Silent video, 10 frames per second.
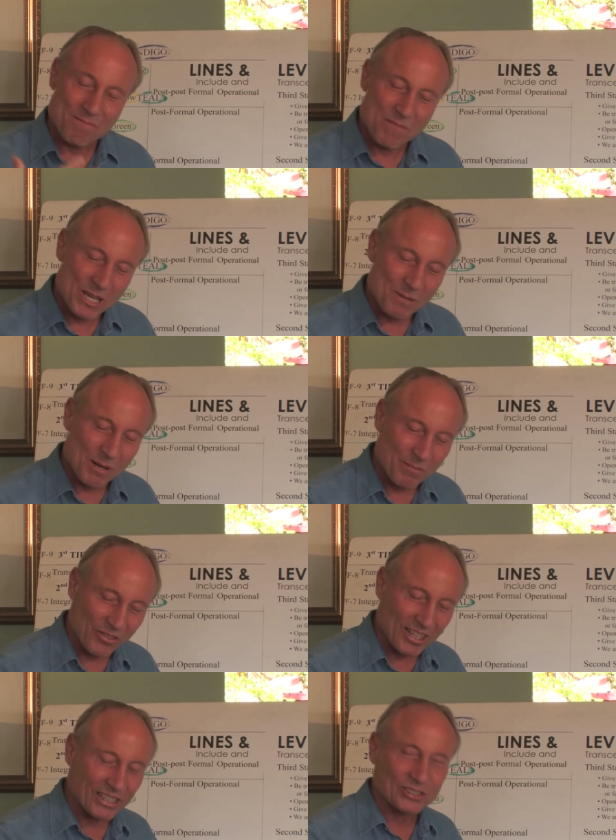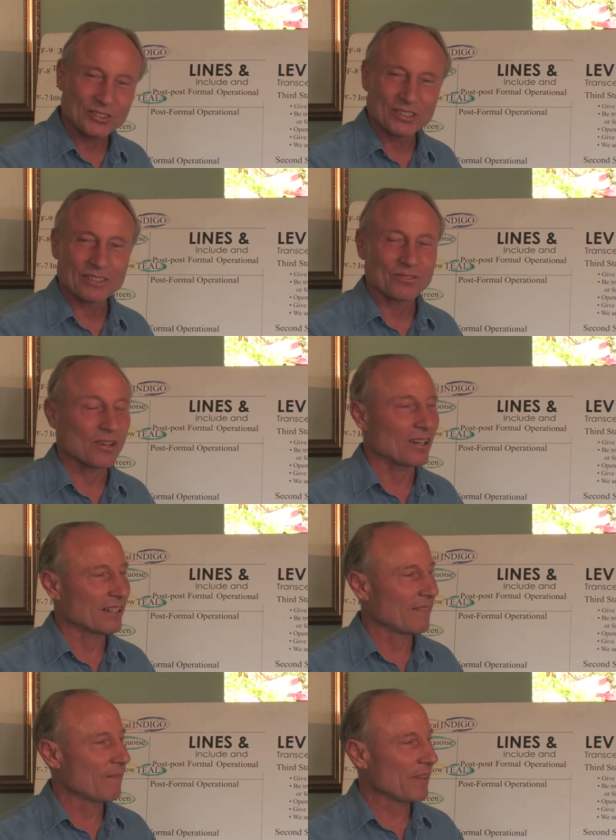minimum things you look for?
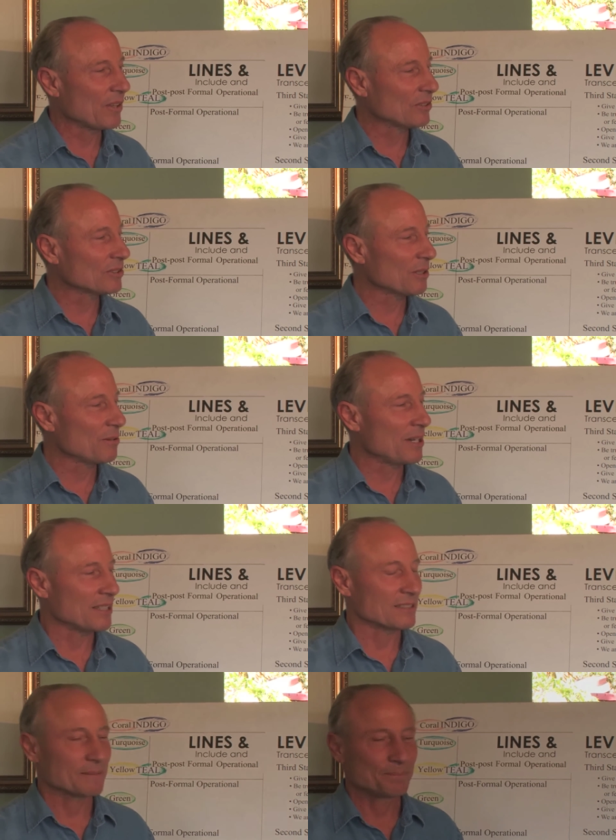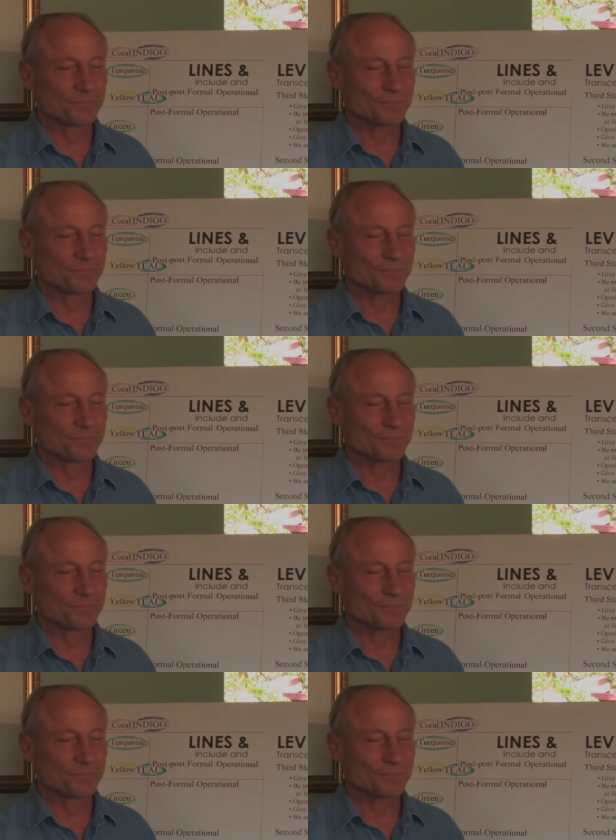And those are the ones.